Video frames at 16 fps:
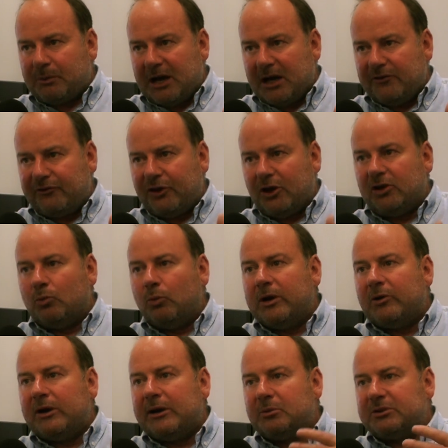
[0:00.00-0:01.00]
iPhone and
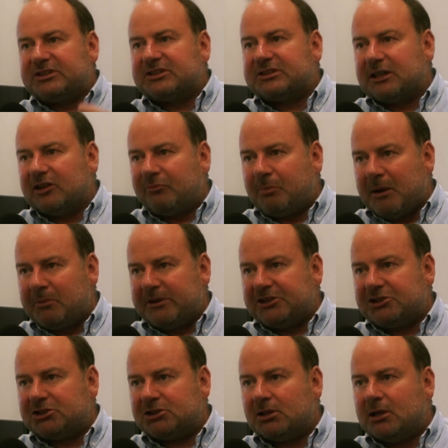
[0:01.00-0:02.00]
we were able to
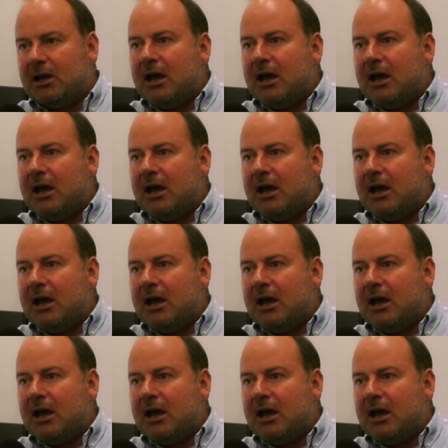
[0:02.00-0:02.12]
self-publish,